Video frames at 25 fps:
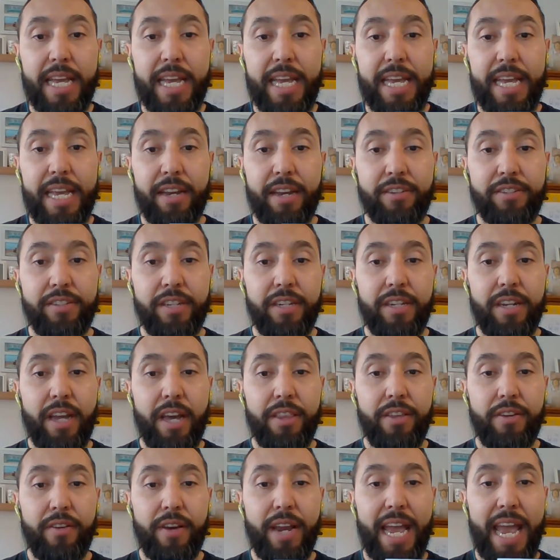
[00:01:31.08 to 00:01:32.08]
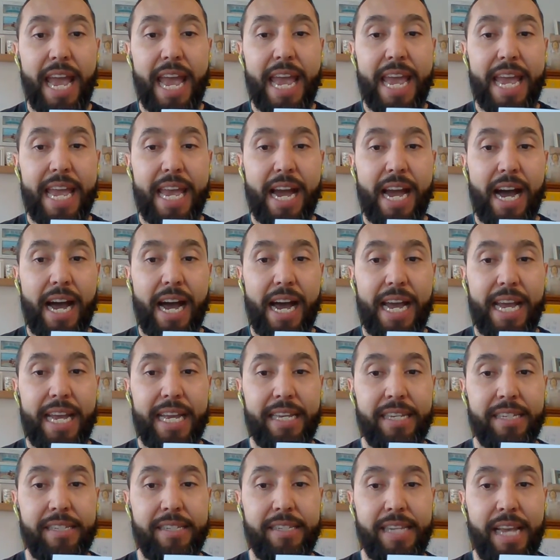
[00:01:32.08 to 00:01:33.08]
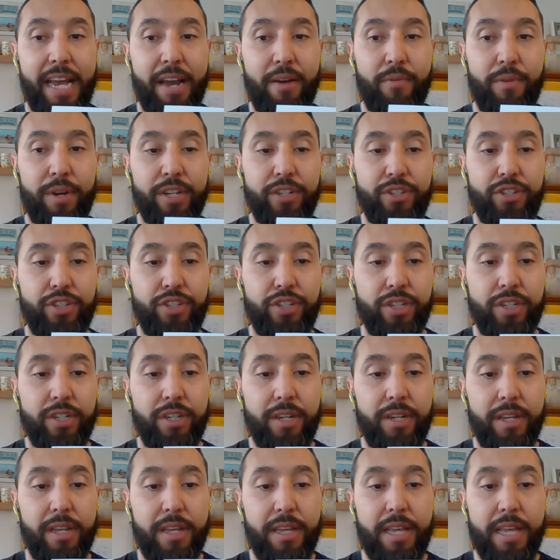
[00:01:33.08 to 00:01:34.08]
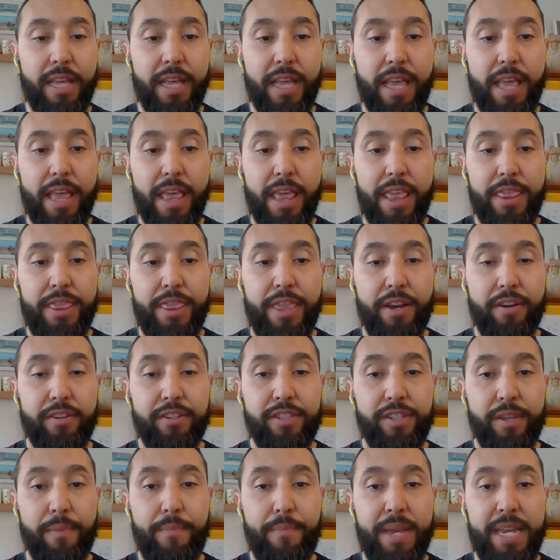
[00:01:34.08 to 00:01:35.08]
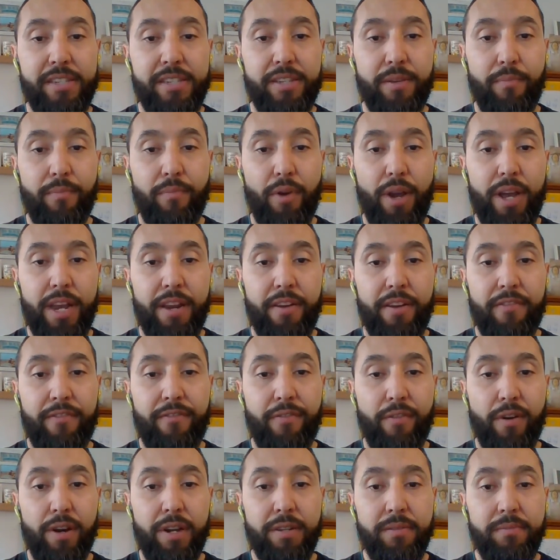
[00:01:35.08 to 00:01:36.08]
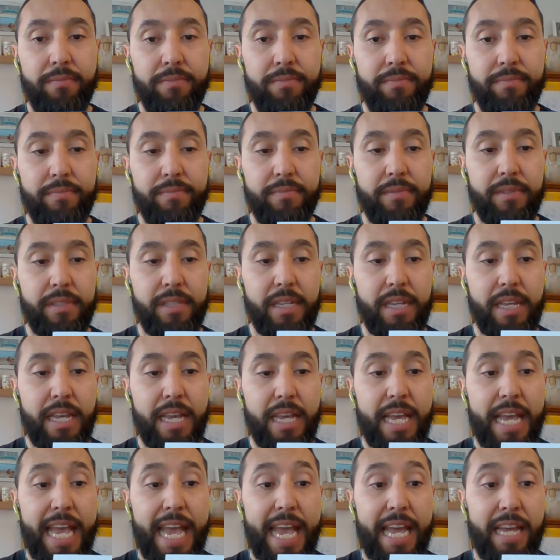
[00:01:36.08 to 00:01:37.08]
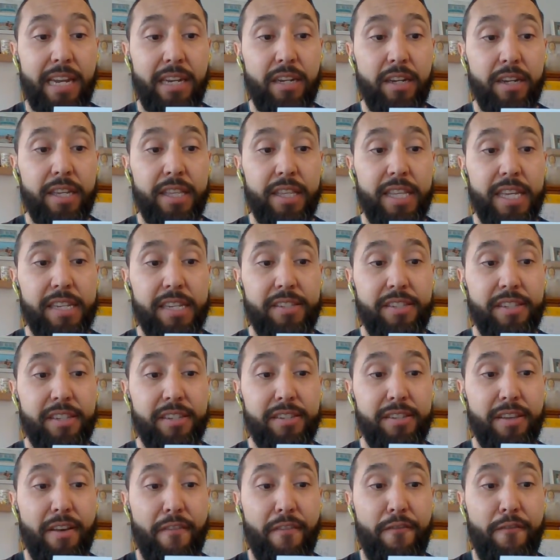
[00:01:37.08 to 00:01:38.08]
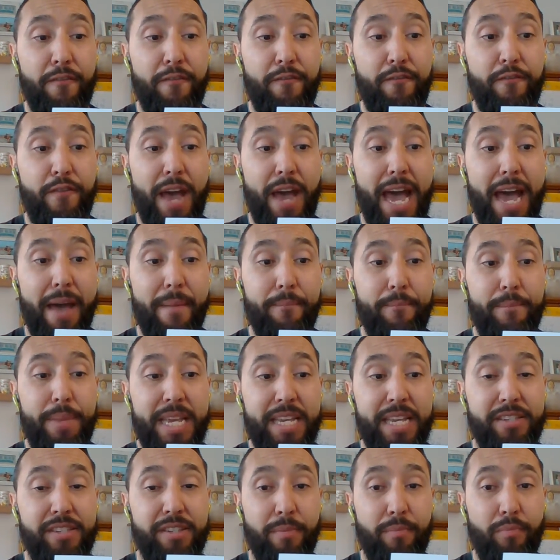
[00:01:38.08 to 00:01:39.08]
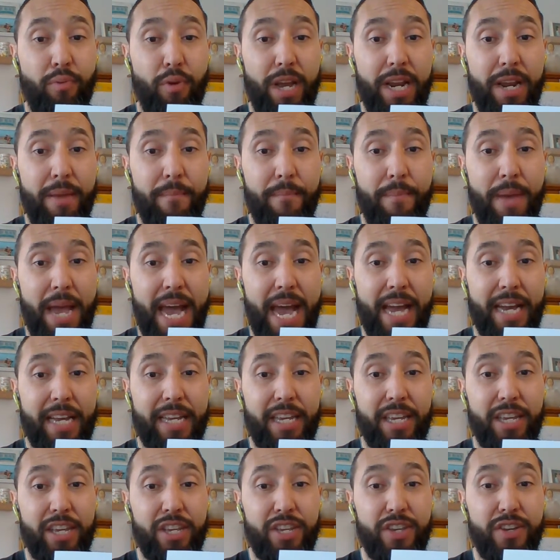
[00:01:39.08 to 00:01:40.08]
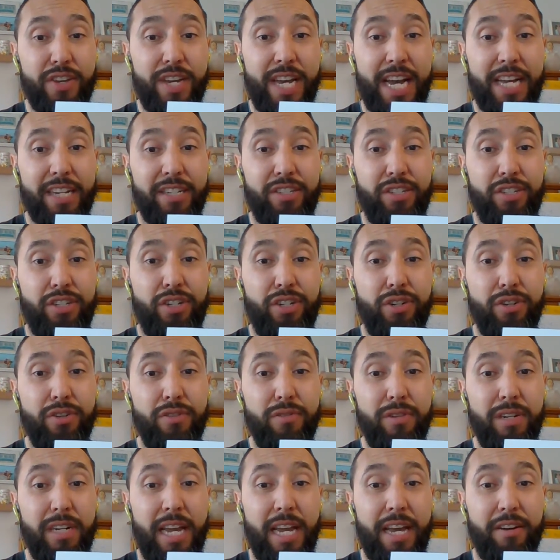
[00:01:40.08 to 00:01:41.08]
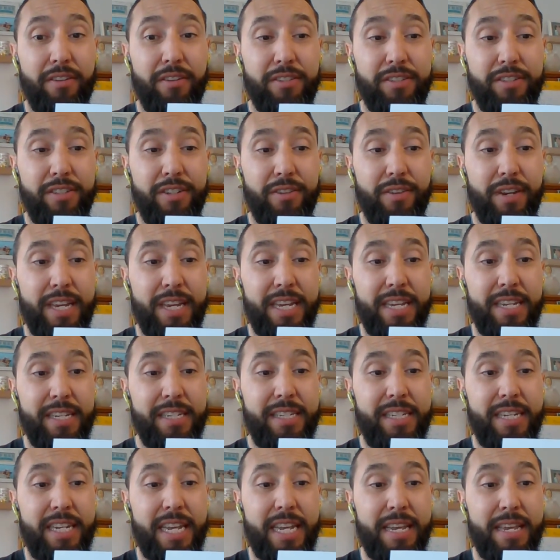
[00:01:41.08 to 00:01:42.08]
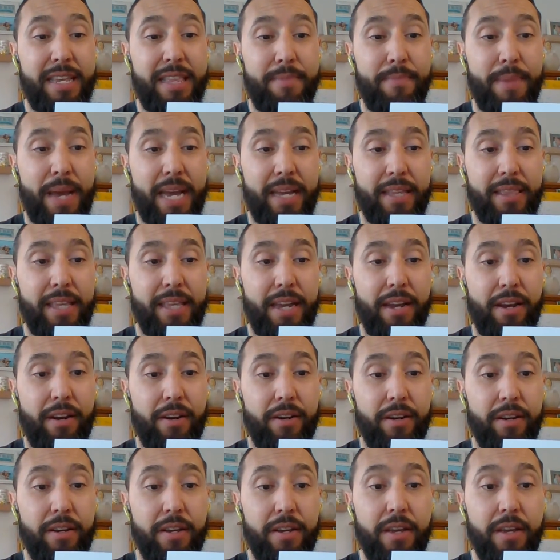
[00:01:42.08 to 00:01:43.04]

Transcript: Here's another AI sandwich. There's a piece of bread in front, and look at this. This is a fat piece of bread in back. You got two letters, your NT back there.